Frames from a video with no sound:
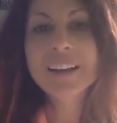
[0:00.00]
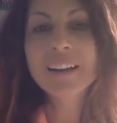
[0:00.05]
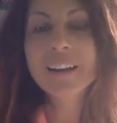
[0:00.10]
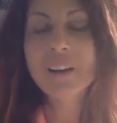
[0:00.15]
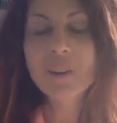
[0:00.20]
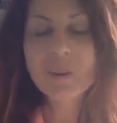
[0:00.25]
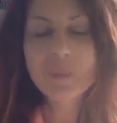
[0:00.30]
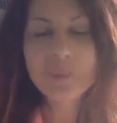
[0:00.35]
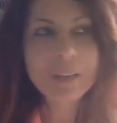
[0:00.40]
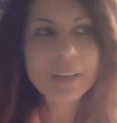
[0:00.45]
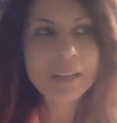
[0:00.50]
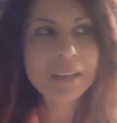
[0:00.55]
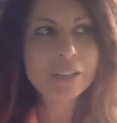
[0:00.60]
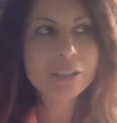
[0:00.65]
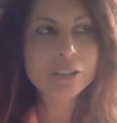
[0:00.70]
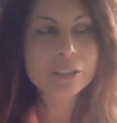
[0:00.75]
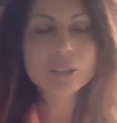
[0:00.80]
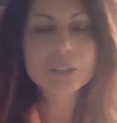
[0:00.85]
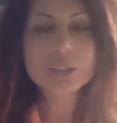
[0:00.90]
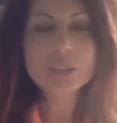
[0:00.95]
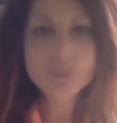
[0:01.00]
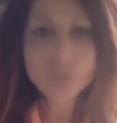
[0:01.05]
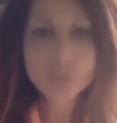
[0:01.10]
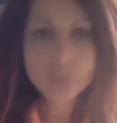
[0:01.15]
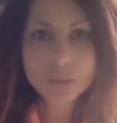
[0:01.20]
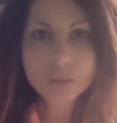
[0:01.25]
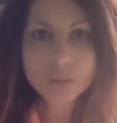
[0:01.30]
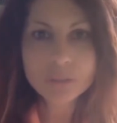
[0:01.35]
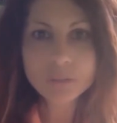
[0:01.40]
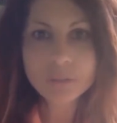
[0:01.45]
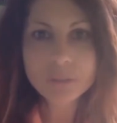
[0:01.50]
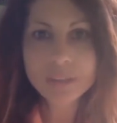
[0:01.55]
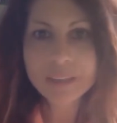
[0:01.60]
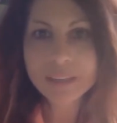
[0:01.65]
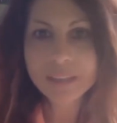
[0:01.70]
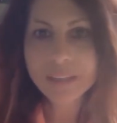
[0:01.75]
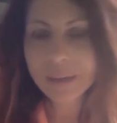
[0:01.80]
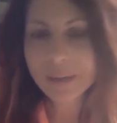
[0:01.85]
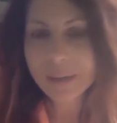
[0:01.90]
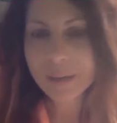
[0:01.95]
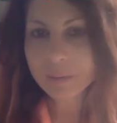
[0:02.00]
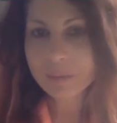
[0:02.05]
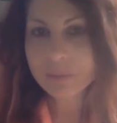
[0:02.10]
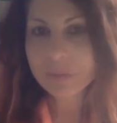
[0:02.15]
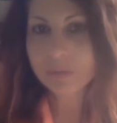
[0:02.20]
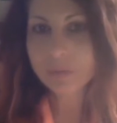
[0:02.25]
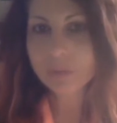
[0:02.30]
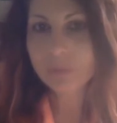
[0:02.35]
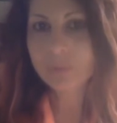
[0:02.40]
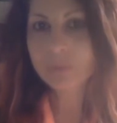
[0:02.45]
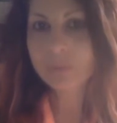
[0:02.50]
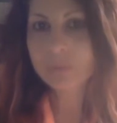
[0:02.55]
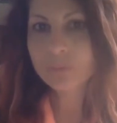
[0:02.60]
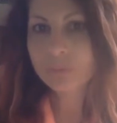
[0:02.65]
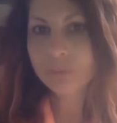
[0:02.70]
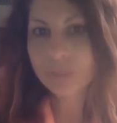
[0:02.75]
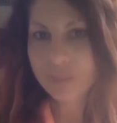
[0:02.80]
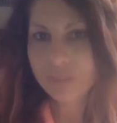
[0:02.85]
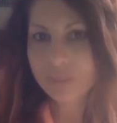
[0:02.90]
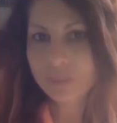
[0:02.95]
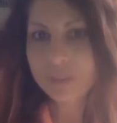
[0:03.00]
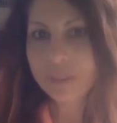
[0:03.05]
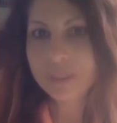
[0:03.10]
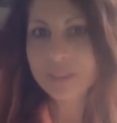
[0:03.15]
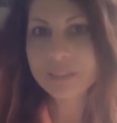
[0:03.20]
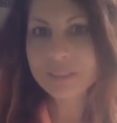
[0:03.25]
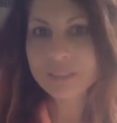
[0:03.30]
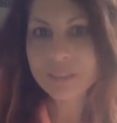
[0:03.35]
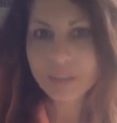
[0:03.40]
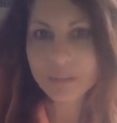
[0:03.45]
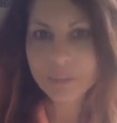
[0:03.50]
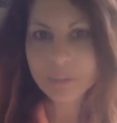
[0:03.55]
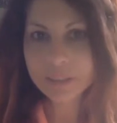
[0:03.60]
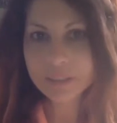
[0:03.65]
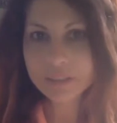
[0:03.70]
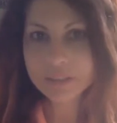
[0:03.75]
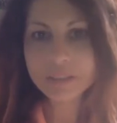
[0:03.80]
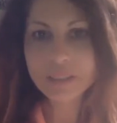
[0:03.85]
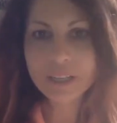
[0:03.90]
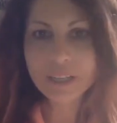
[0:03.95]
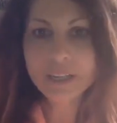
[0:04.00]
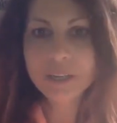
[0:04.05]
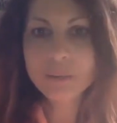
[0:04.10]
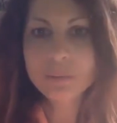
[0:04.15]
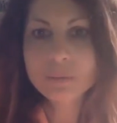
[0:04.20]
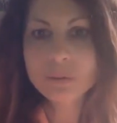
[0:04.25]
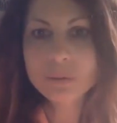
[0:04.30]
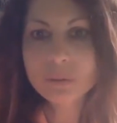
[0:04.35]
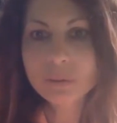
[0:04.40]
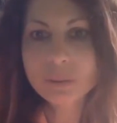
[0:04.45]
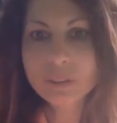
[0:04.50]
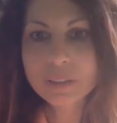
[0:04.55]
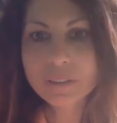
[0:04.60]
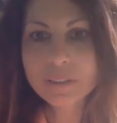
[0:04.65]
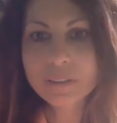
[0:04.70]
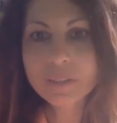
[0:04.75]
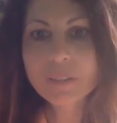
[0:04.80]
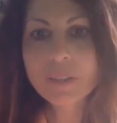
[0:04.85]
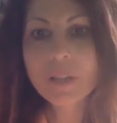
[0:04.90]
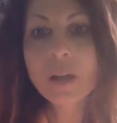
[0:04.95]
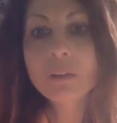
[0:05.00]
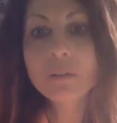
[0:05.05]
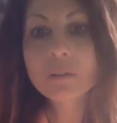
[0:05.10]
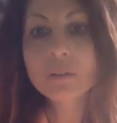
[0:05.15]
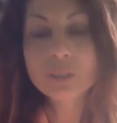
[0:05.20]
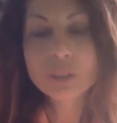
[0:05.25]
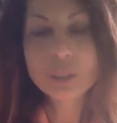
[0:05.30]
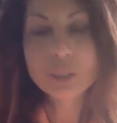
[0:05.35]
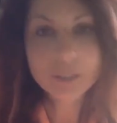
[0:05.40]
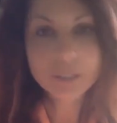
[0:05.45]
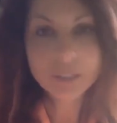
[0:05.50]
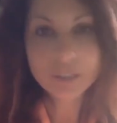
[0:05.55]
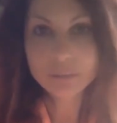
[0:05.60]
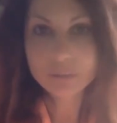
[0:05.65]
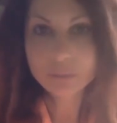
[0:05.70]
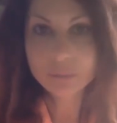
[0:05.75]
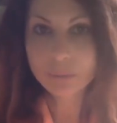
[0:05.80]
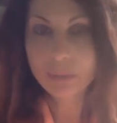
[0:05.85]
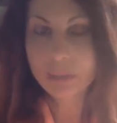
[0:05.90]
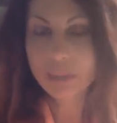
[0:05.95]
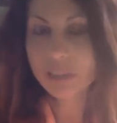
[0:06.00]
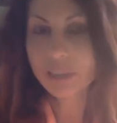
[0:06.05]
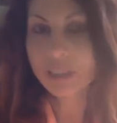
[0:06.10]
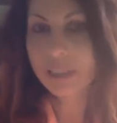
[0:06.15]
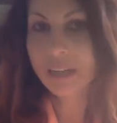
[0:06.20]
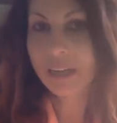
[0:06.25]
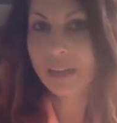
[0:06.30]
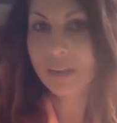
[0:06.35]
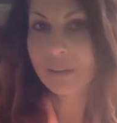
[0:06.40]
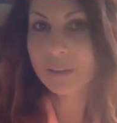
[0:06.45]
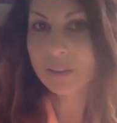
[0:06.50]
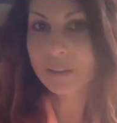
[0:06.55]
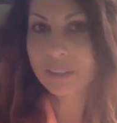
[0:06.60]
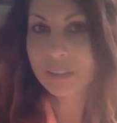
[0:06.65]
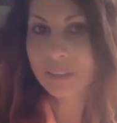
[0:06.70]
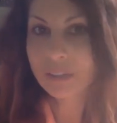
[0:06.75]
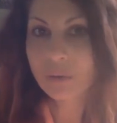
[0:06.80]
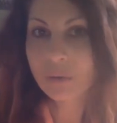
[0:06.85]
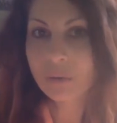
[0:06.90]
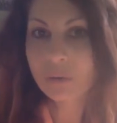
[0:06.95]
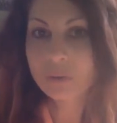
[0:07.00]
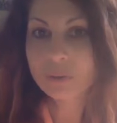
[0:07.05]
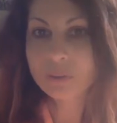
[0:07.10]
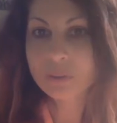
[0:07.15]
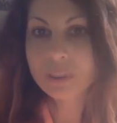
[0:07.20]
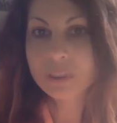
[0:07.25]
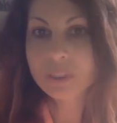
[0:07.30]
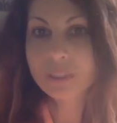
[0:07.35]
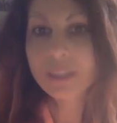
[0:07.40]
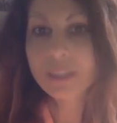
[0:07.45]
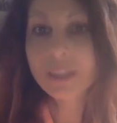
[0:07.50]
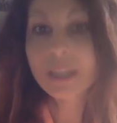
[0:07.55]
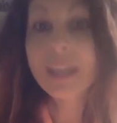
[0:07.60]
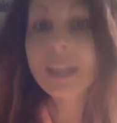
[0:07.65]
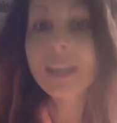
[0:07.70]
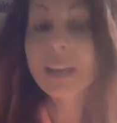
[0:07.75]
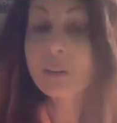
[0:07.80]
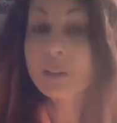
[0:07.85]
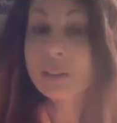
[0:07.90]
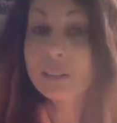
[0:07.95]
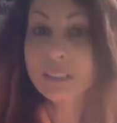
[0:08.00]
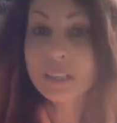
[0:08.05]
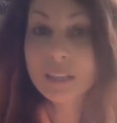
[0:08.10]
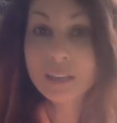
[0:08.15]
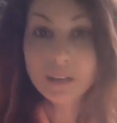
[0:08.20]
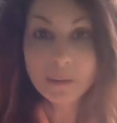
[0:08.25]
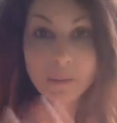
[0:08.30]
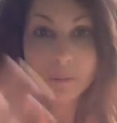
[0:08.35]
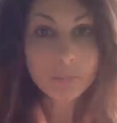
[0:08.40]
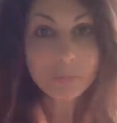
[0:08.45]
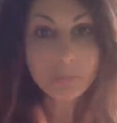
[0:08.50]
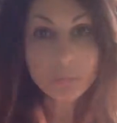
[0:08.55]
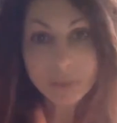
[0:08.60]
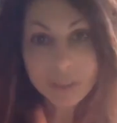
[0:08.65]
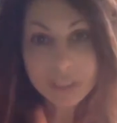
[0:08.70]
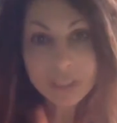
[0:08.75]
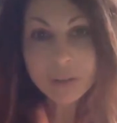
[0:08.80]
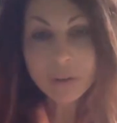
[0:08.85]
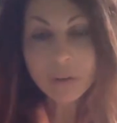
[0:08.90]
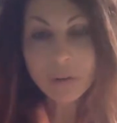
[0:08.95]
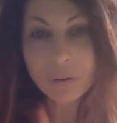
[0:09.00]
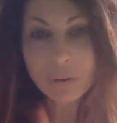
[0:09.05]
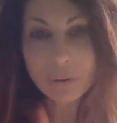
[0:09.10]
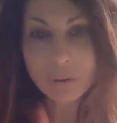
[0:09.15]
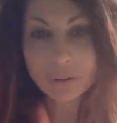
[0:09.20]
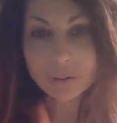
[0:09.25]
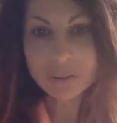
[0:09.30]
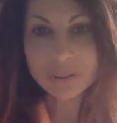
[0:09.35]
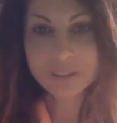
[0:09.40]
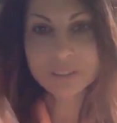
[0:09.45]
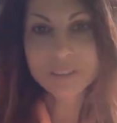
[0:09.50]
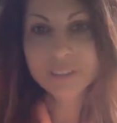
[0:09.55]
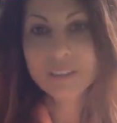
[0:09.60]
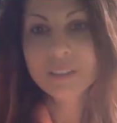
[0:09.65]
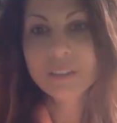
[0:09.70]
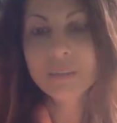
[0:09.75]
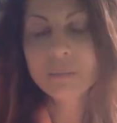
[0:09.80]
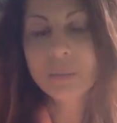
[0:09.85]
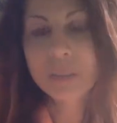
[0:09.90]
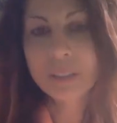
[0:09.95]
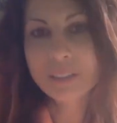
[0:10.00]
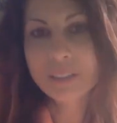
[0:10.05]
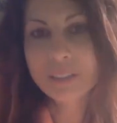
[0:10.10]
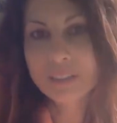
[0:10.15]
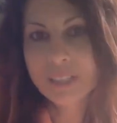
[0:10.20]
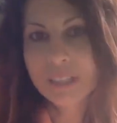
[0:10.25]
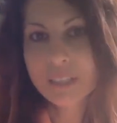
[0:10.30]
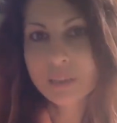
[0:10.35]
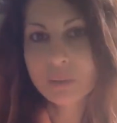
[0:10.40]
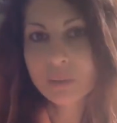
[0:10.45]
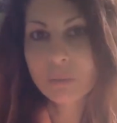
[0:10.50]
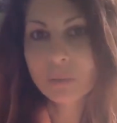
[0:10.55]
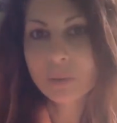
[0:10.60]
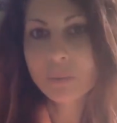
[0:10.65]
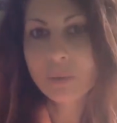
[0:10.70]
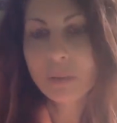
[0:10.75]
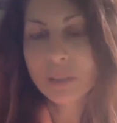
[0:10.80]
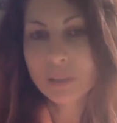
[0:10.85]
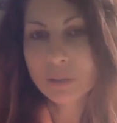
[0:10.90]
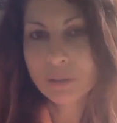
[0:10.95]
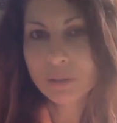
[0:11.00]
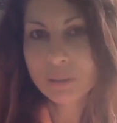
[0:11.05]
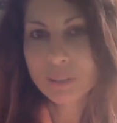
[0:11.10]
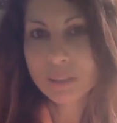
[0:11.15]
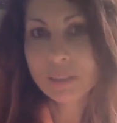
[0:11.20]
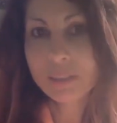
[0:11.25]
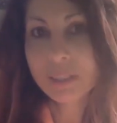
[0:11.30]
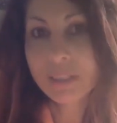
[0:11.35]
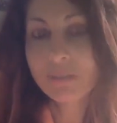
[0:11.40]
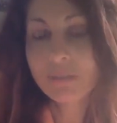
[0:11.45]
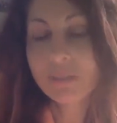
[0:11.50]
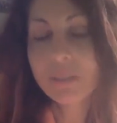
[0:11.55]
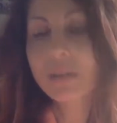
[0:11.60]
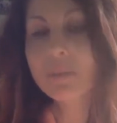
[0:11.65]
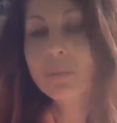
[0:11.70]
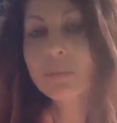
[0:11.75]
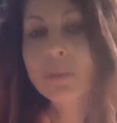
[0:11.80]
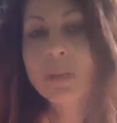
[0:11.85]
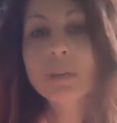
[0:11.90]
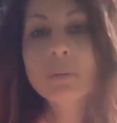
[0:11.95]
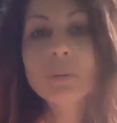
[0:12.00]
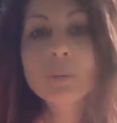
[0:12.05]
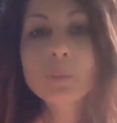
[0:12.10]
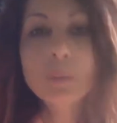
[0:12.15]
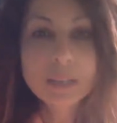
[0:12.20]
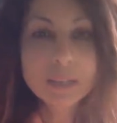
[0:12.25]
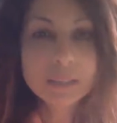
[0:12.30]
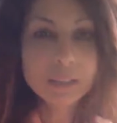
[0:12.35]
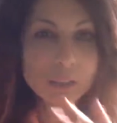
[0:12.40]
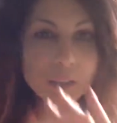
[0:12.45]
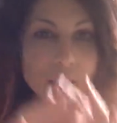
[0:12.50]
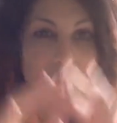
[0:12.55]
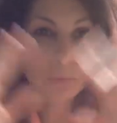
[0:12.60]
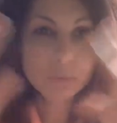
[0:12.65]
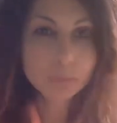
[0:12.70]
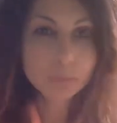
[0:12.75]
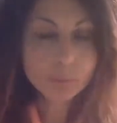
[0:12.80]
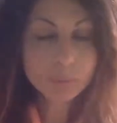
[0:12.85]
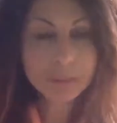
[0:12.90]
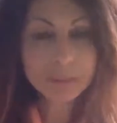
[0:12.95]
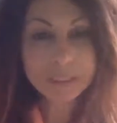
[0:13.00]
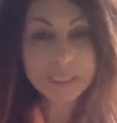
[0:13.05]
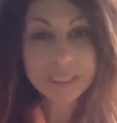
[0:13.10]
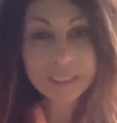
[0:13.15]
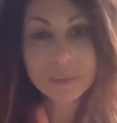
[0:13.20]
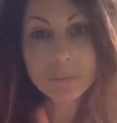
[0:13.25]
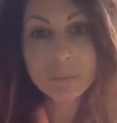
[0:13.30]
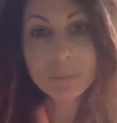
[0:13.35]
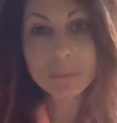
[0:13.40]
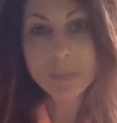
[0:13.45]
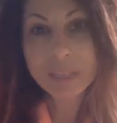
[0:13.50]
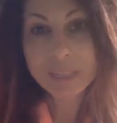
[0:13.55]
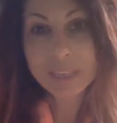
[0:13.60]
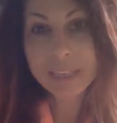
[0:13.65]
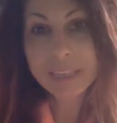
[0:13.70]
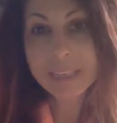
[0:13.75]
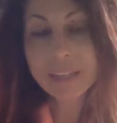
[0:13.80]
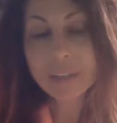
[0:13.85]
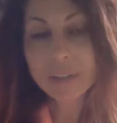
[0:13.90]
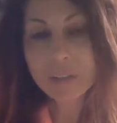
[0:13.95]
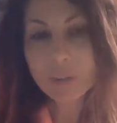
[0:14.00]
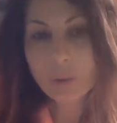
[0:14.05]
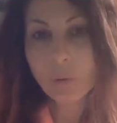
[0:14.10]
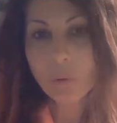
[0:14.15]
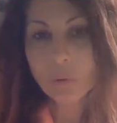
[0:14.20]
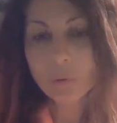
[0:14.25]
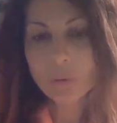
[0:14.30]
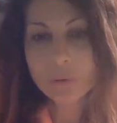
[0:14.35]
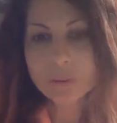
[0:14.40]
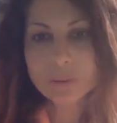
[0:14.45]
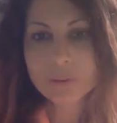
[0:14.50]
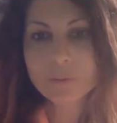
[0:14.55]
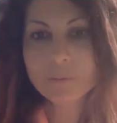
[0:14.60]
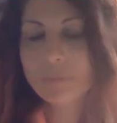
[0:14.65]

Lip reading: Oh my gosh, this is one of my absolute favorite topics. I absolutely love sharing information on how to set goals and how to set big goals because that's what we want to do in this lifetime, right? We want to achieve really big goals.